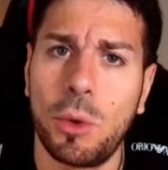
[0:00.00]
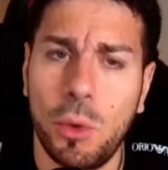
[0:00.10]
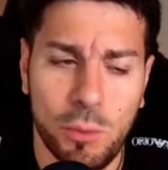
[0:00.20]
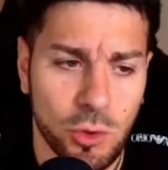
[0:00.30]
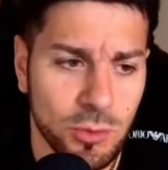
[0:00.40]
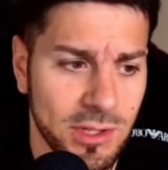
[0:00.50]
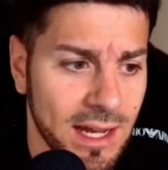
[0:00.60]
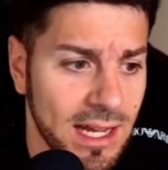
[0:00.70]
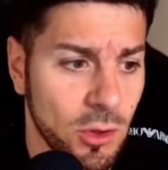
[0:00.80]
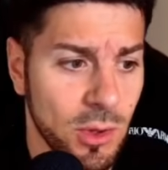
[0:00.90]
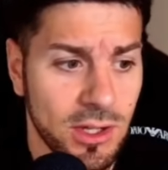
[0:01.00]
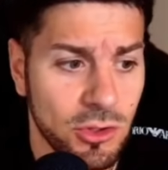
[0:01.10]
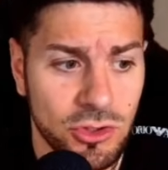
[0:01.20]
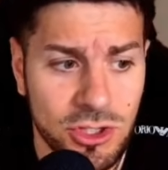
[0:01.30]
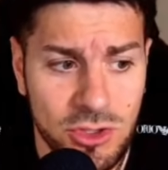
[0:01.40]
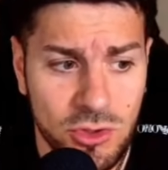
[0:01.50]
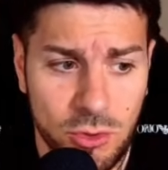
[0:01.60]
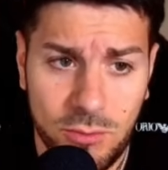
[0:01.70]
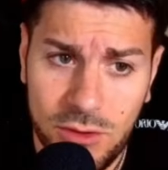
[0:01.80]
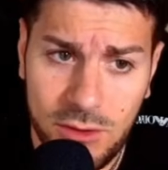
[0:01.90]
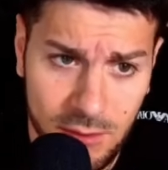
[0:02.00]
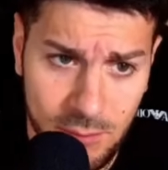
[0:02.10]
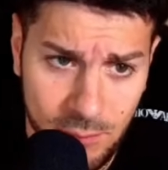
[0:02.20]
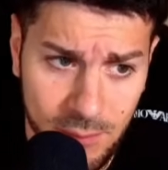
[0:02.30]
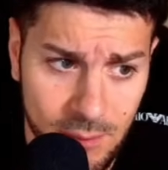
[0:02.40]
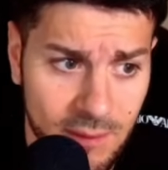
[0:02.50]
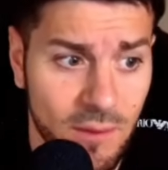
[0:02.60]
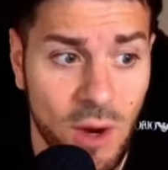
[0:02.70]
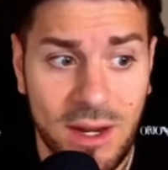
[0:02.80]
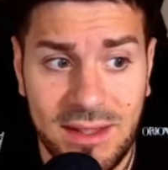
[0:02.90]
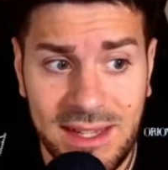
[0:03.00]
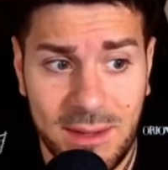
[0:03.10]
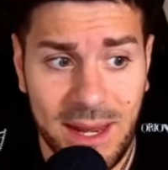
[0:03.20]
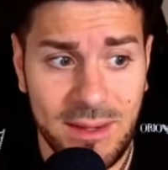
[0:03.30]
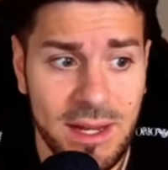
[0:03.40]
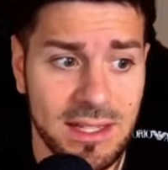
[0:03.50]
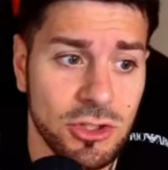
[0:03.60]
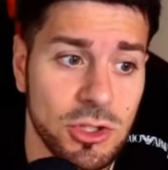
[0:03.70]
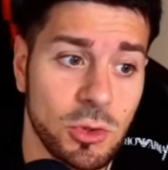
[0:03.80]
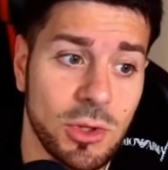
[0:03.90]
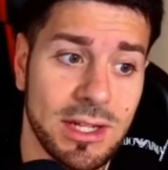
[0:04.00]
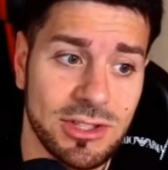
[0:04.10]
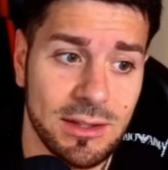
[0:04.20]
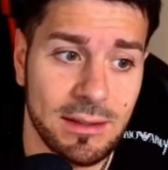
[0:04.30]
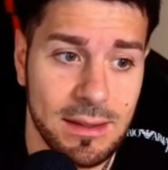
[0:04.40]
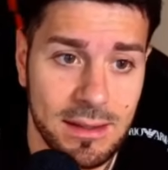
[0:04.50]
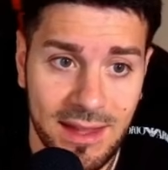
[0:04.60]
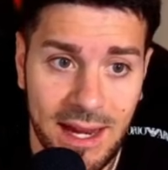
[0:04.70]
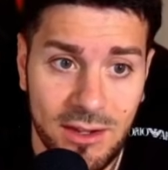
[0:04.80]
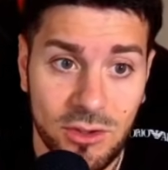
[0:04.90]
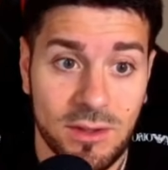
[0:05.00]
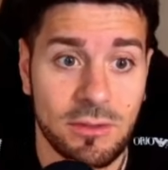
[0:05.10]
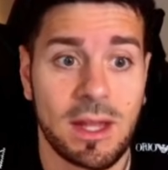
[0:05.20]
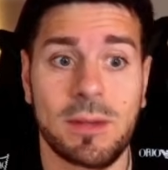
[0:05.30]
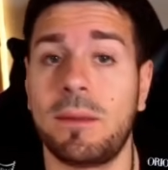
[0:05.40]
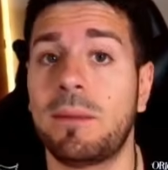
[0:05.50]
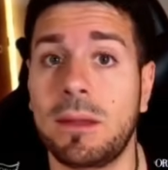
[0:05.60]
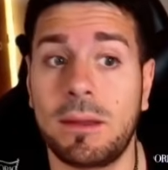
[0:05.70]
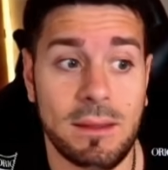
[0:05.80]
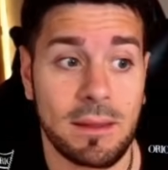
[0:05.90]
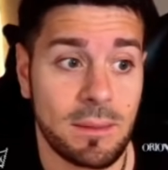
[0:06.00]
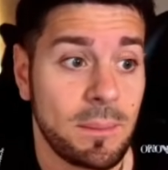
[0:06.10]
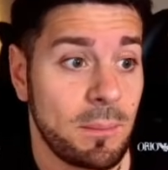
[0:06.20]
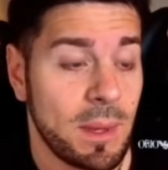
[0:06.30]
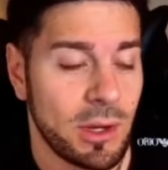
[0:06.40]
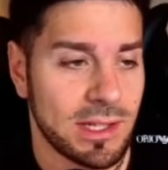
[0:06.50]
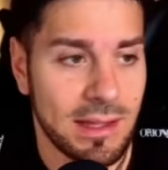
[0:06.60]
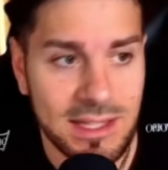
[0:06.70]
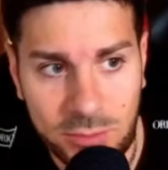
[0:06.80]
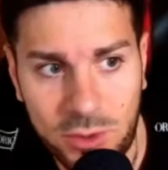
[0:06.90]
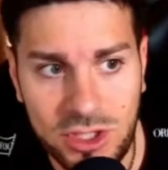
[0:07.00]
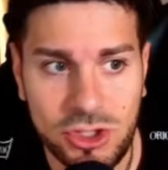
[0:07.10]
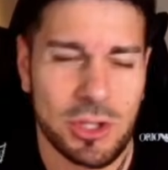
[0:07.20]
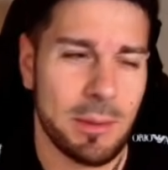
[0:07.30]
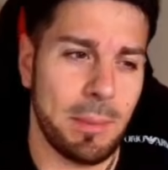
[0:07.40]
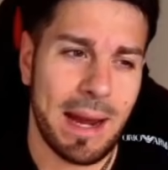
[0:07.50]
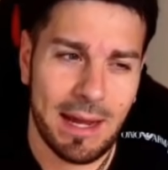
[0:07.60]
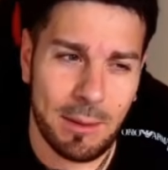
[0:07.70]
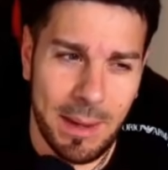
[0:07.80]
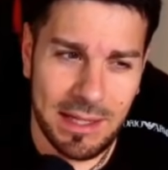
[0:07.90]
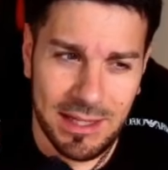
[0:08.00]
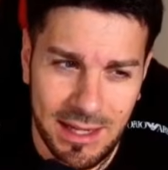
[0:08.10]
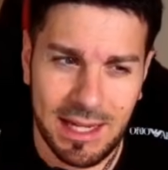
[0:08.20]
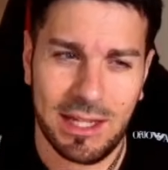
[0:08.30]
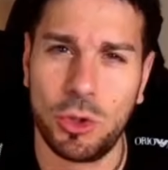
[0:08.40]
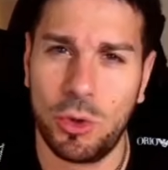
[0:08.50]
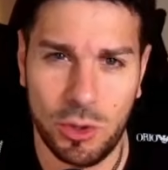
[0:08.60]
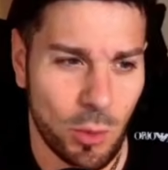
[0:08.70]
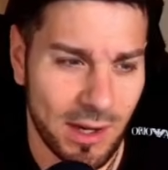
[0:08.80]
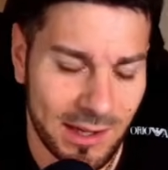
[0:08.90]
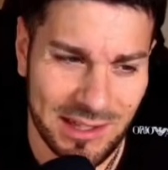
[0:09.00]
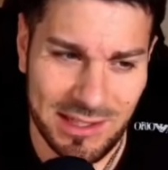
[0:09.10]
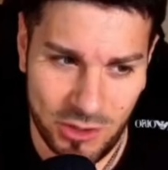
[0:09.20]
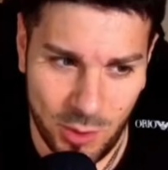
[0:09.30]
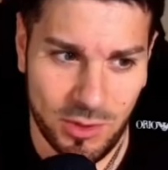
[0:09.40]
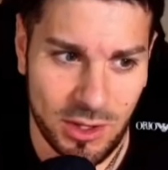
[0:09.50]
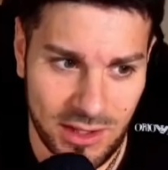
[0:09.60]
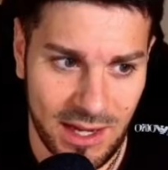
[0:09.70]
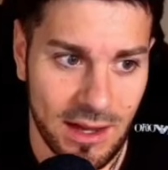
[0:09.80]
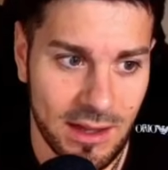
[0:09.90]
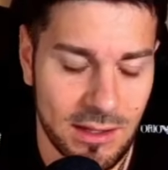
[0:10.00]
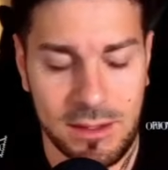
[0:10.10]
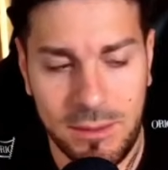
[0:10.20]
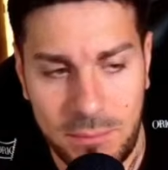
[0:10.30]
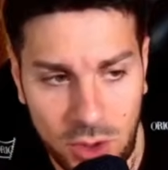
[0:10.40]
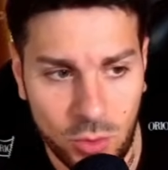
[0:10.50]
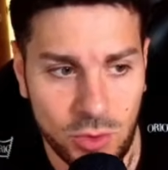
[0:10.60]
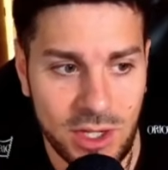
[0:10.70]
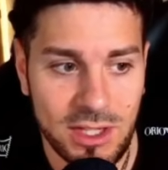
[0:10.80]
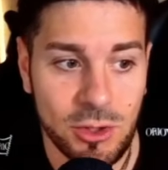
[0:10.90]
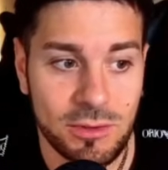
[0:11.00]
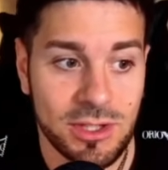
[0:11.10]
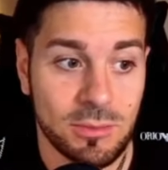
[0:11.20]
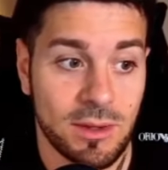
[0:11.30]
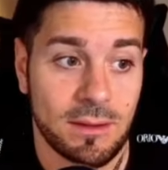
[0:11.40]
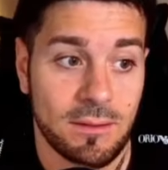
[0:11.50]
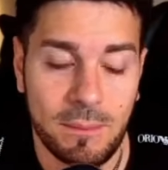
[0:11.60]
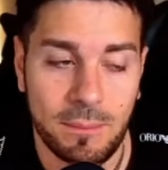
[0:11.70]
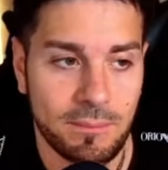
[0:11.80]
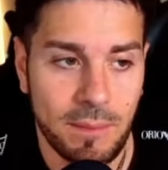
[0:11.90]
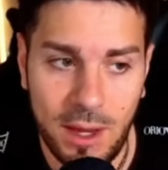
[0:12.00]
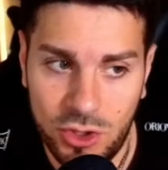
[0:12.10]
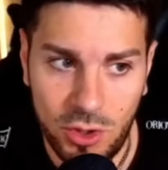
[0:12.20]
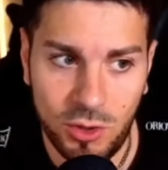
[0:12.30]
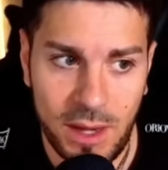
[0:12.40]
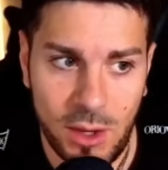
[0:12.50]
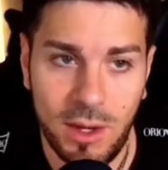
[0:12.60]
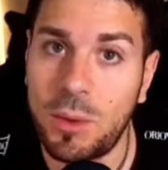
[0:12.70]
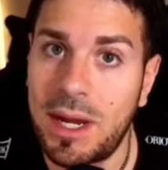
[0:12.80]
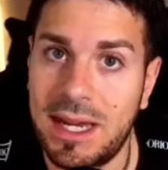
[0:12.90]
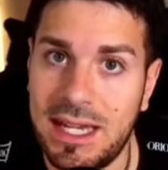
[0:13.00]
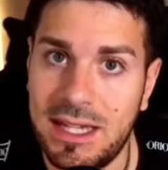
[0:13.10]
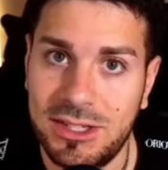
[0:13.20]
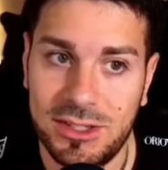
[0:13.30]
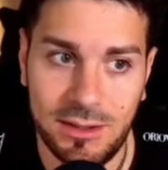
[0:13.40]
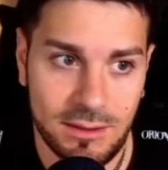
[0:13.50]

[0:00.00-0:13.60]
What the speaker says: or moves like queen to c2. Honestly, my advice to you is knight to e5. Because in this position, black basically has only one decent option. The others don't really convince me. I'll show you right away why that is.